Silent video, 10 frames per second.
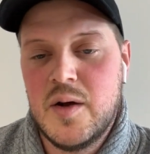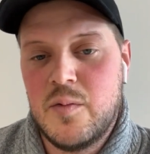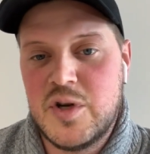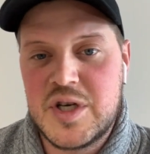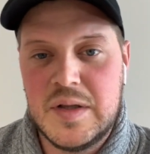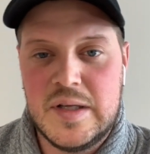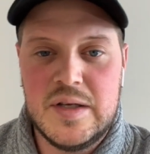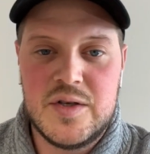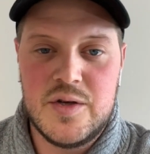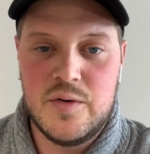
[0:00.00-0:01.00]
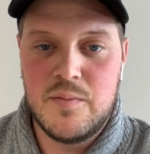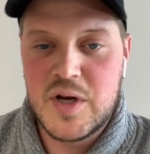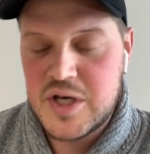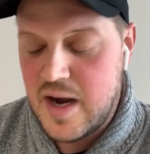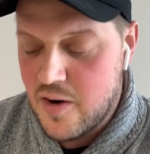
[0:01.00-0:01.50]
which can lead to
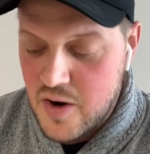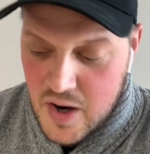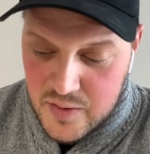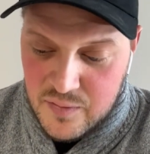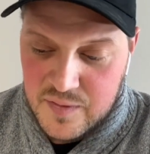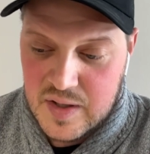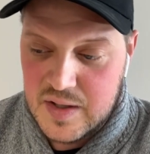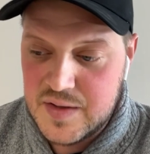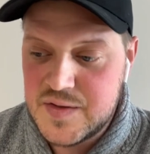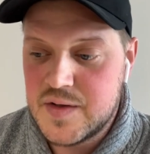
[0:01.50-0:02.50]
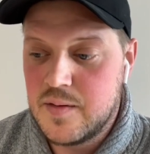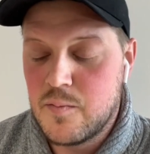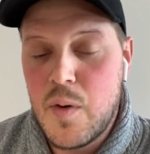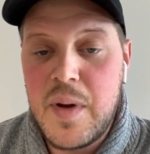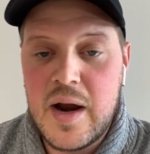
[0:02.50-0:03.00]
much higher condo fees
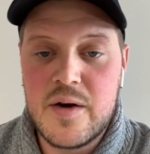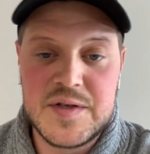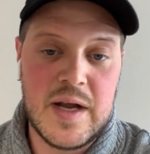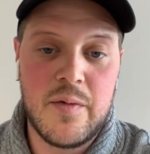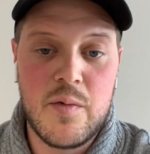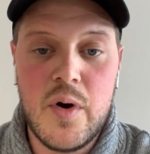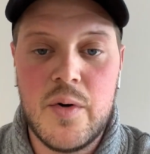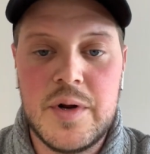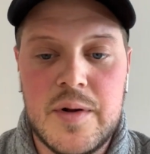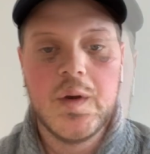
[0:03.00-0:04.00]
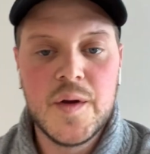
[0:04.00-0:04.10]
and repairs down the road.